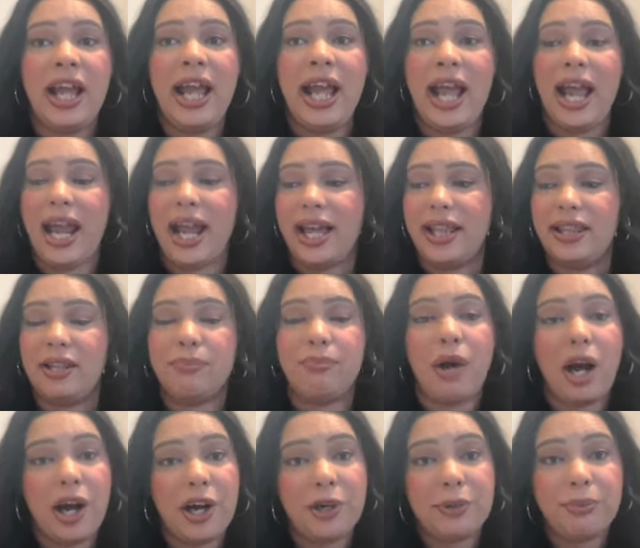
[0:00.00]
and the
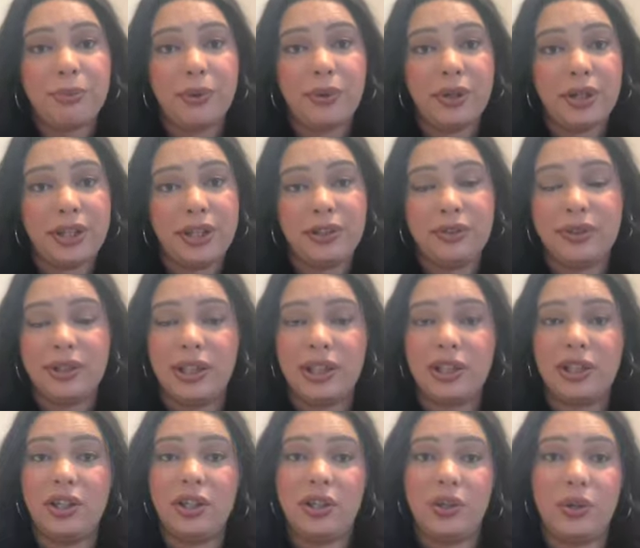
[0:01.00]
PowerPoint. You can
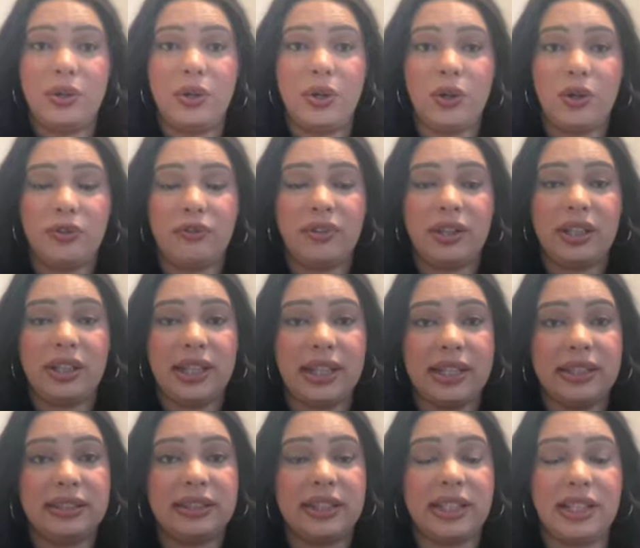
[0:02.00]
go over
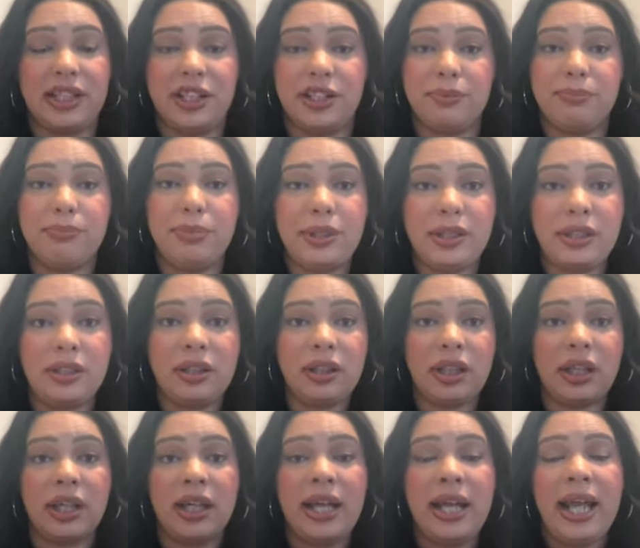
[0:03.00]
things in your book
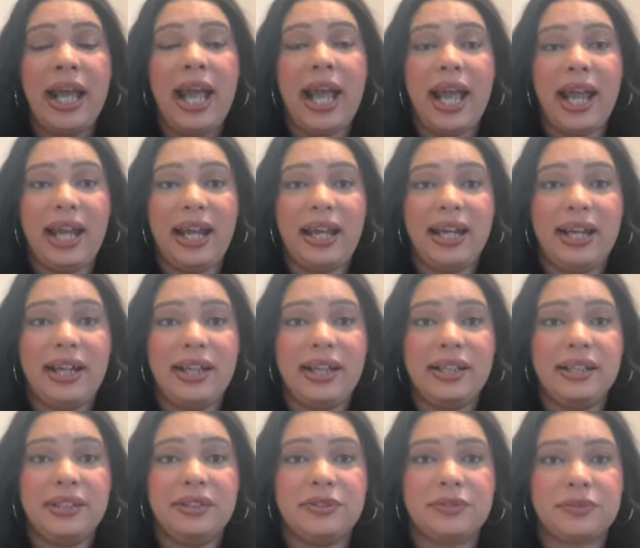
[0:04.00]

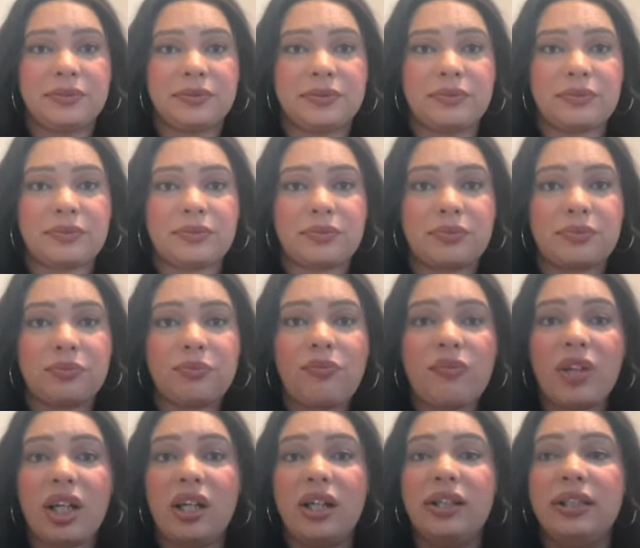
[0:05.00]
and
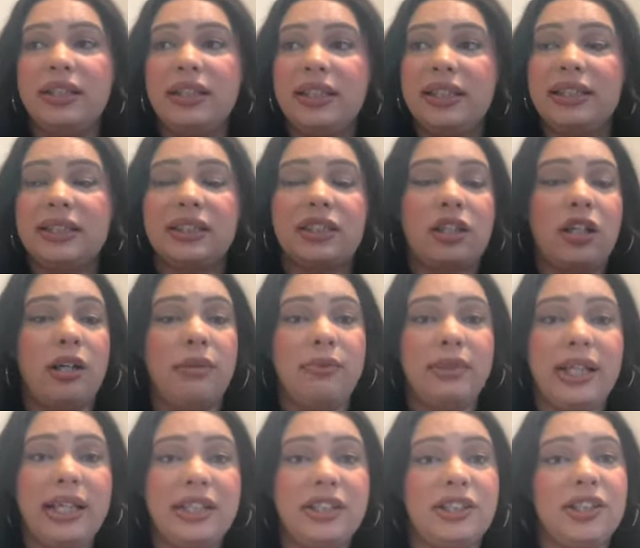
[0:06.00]
just
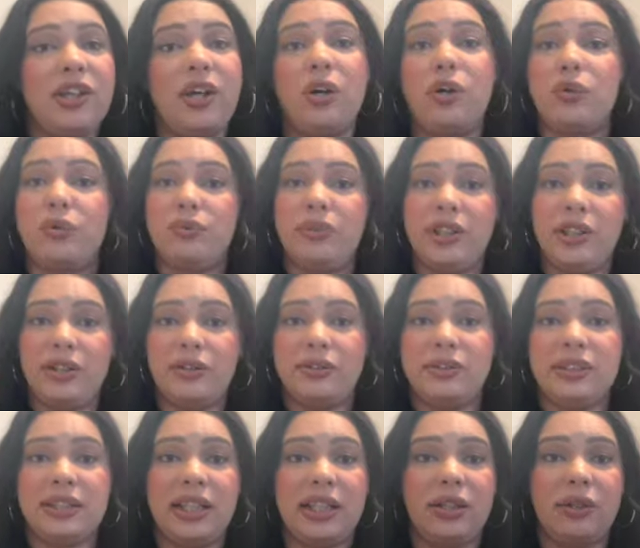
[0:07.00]
collate your own notes
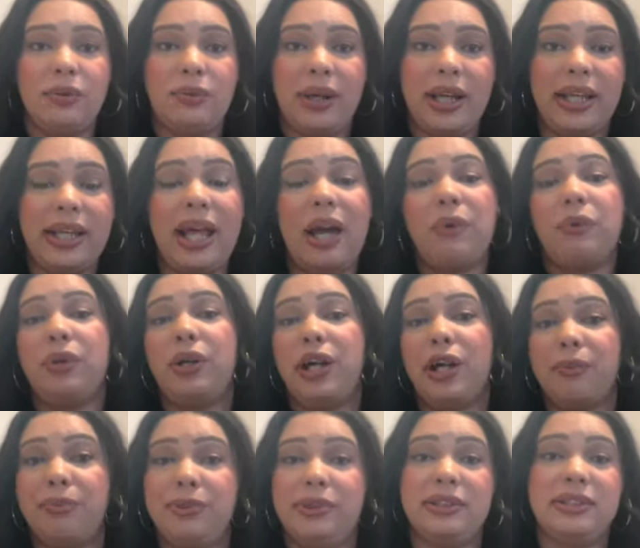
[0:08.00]
in a way that will
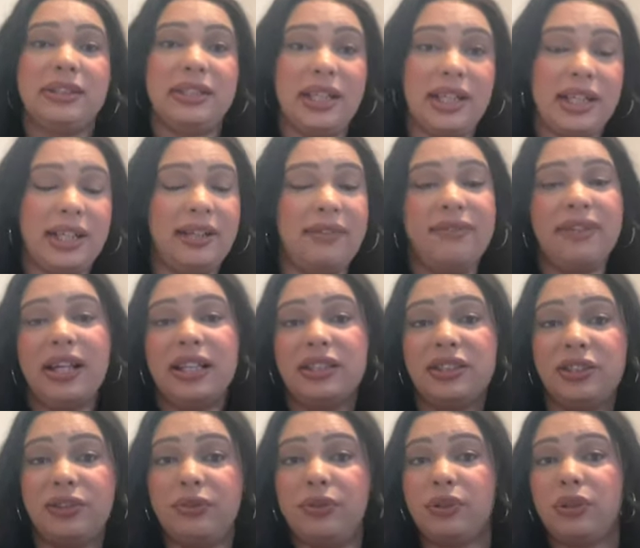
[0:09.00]
help you study. If that's
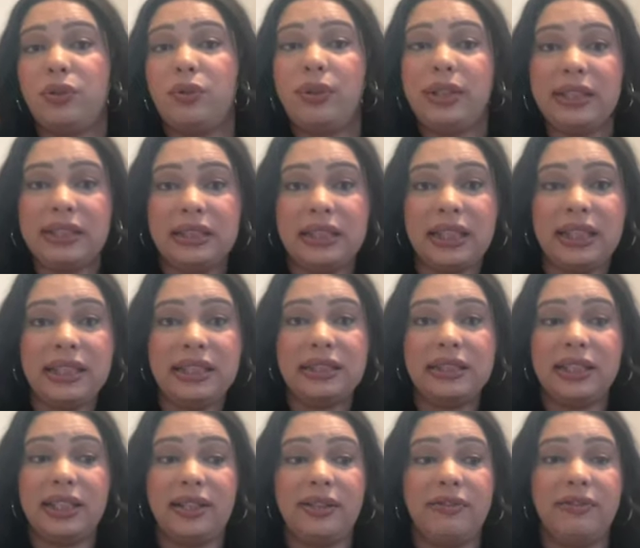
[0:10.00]
doing Quizlets,
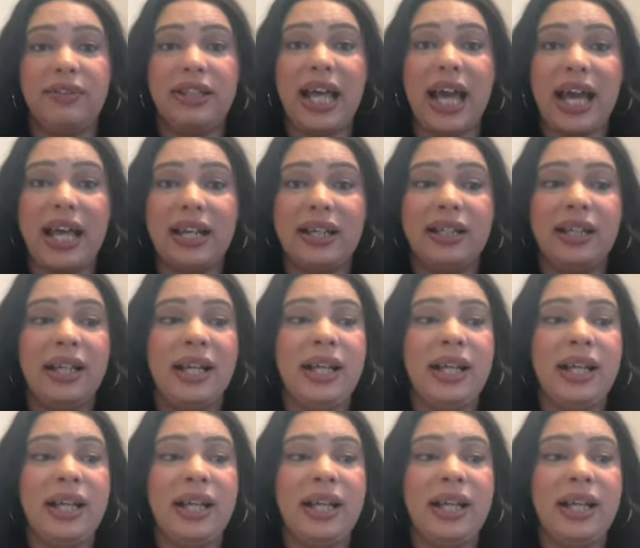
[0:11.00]
if that